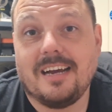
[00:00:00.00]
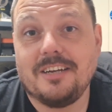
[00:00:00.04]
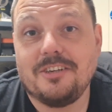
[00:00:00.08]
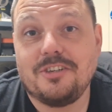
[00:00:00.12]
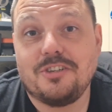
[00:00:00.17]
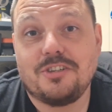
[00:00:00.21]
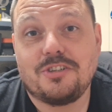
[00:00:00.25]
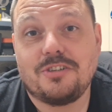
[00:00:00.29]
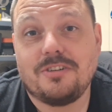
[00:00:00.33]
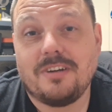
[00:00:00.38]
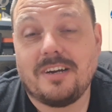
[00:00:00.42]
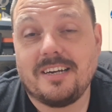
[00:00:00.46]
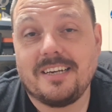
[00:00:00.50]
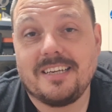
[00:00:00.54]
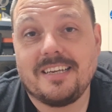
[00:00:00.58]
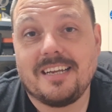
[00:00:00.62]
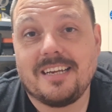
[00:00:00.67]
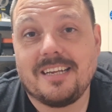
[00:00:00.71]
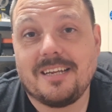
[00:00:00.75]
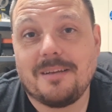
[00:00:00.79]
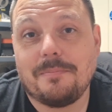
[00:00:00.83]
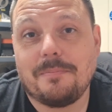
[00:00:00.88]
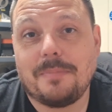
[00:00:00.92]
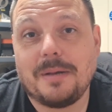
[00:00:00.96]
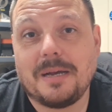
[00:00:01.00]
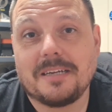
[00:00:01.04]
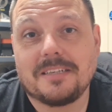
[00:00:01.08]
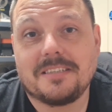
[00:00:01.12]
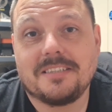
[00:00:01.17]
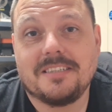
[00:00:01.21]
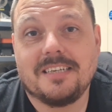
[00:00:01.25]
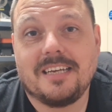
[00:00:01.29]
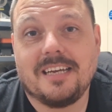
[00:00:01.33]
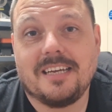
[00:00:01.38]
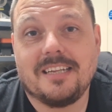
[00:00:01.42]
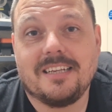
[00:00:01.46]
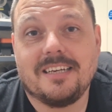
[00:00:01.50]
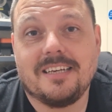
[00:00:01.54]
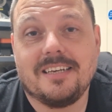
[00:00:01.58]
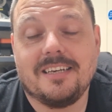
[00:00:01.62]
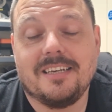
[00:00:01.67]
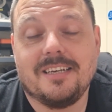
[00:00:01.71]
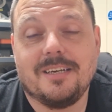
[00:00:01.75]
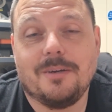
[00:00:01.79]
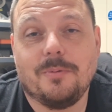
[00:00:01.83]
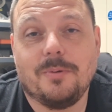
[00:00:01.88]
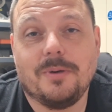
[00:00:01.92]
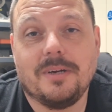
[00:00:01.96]
and just trying to get it back together
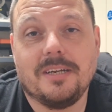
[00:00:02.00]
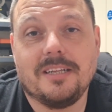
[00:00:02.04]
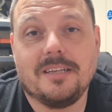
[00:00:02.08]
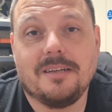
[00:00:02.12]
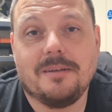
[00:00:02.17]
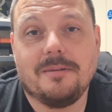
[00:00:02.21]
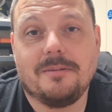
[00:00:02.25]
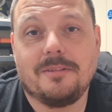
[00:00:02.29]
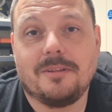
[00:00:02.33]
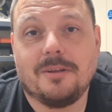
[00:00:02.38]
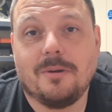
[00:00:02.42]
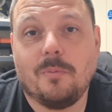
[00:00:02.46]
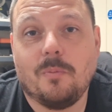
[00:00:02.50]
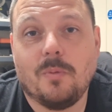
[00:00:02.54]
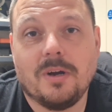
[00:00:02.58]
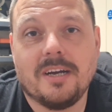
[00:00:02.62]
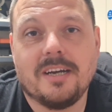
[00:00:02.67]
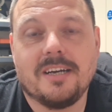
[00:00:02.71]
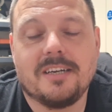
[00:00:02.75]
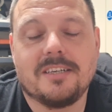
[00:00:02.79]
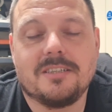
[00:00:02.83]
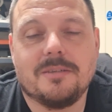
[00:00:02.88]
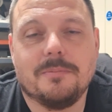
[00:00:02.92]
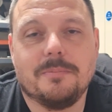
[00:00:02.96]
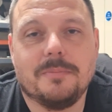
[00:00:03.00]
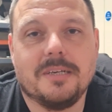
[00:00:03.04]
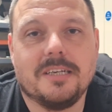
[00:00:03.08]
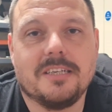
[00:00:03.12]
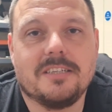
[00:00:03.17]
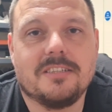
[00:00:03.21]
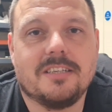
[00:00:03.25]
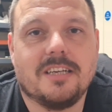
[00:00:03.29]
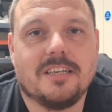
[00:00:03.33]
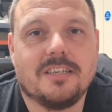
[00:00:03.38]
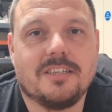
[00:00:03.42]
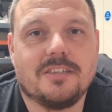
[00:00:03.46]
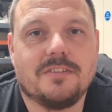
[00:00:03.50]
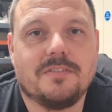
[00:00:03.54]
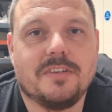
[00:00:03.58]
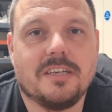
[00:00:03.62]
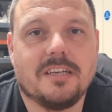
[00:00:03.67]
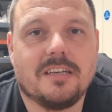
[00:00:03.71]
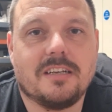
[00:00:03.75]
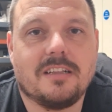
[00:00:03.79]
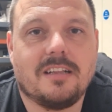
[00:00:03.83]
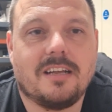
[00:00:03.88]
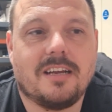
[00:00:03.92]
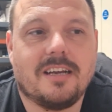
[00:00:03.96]
in a way that, that works and makes sense for
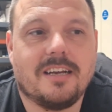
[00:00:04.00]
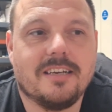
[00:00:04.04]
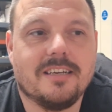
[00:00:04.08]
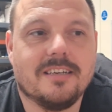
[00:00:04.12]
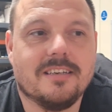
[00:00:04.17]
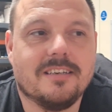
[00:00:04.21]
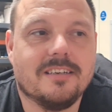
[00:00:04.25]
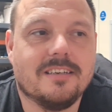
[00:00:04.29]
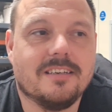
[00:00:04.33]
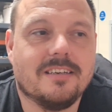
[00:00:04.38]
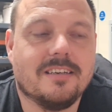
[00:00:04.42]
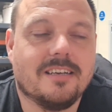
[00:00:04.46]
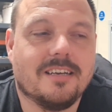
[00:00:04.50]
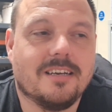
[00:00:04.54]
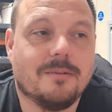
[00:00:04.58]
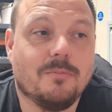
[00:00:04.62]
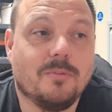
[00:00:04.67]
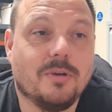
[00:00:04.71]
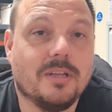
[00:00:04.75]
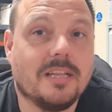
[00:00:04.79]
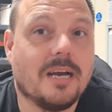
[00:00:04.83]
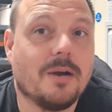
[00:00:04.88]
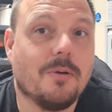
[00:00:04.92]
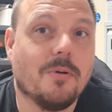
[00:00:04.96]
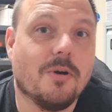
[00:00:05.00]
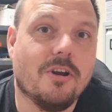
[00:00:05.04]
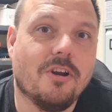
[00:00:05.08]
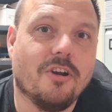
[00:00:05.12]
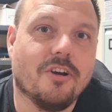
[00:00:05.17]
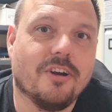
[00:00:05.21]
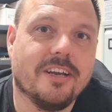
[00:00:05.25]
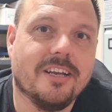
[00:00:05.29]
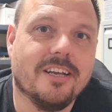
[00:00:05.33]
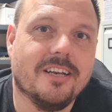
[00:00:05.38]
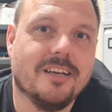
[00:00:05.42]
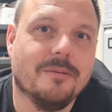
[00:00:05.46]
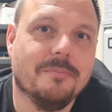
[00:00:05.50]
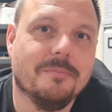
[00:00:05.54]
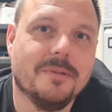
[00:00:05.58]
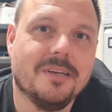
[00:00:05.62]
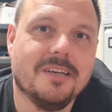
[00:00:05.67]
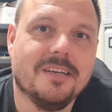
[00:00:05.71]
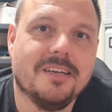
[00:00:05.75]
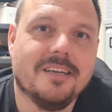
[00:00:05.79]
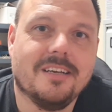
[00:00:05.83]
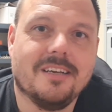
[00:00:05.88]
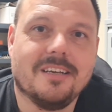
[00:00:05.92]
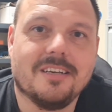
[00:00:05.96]
your client um, without annoying them,
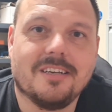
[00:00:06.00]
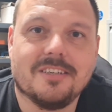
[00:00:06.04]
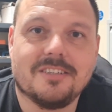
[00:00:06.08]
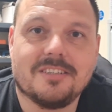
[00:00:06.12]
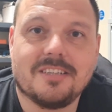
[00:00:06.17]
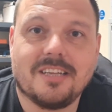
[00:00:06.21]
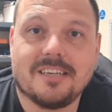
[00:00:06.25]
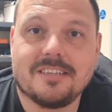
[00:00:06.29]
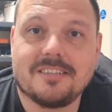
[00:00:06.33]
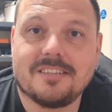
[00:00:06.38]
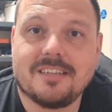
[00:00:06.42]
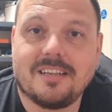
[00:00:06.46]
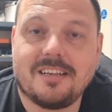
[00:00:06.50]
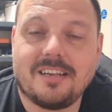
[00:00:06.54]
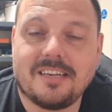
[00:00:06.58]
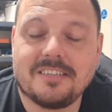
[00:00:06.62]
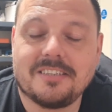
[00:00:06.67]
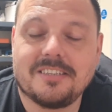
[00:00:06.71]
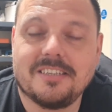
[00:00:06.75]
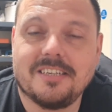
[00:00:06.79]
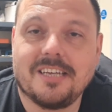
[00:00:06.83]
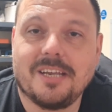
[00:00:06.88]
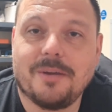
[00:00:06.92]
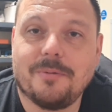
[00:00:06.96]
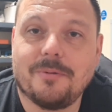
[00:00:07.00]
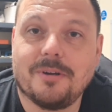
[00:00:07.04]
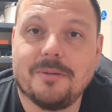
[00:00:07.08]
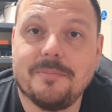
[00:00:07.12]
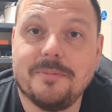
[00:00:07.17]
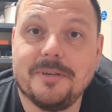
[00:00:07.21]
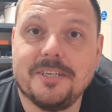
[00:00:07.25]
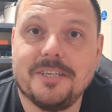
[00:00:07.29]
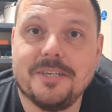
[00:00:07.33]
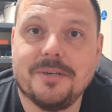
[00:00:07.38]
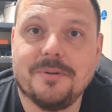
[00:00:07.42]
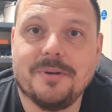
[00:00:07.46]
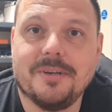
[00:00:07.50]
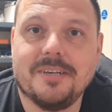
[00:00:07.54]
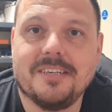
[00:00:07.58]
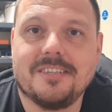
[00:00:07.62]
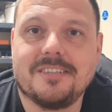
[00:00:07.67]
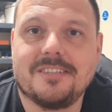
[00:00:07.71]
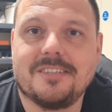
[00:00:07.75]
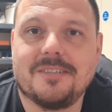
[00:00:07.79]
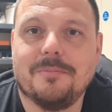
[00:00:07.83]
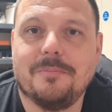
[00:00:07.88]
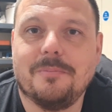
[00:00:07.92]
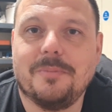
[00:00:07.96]
because that's the last thing you want to be doing
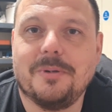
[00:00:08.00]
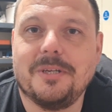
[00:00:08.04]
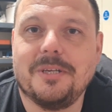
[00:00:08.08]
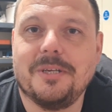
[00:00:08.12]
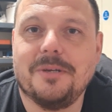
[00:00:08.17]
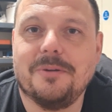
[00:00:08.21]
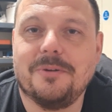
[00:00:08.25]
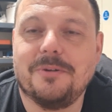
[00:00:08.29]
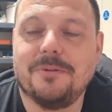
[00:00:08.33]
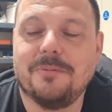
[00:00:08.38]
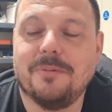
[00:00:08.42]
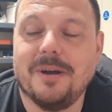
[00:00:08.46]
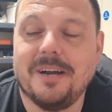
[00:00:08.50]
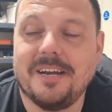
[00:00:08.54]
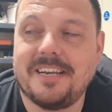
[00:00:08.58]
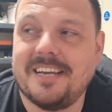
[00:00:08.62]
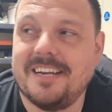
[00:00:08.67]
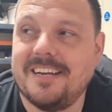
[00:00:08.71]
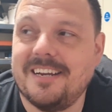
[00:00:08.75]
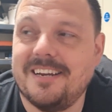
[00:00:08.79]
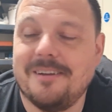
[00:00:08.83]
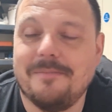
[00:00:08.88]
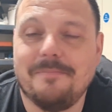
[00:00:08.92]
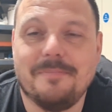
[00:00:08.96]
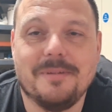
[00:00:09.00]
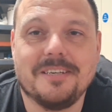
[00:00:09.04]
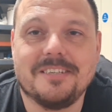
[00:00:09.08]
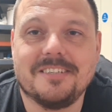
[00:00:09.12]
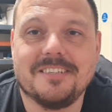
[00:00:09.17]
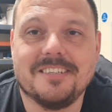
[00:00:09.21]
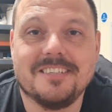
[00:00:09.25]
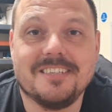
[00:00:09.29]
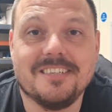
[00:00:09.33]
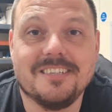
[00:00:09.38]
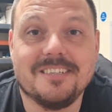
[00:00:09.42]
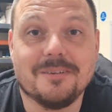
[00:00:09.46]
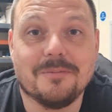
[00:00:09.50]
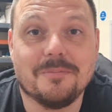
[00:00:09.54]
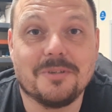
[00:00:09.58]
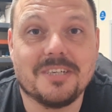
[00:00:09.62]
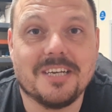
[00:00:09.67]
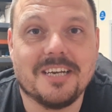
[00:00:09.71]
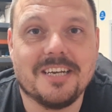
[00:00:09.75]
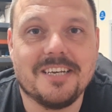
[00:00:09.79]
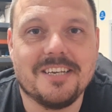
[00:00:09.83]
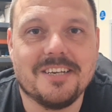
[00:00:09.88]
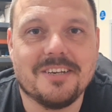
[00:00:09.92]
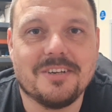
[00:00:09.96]
as somebody who's working in a business, is
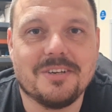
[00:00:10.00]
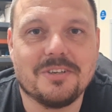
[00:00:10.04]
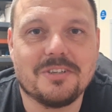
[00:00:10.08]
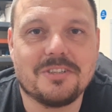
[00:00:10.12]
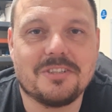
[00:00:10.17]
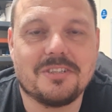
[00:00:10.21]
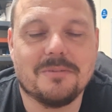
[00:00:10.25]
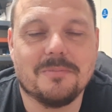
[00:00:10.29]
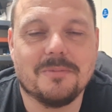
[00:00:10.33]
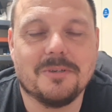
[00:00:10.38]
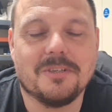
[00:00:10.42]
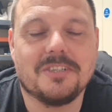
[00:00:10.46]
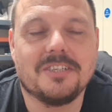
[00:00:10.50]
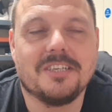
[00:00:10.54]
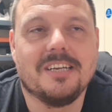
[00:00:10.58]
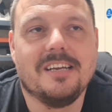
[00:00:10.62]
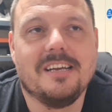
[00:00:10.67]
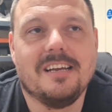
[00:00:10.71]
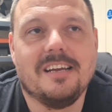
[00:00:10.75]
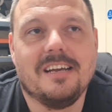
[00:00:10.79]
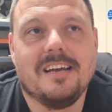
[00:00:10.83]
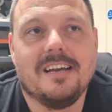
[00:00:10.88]
upsetting your customers.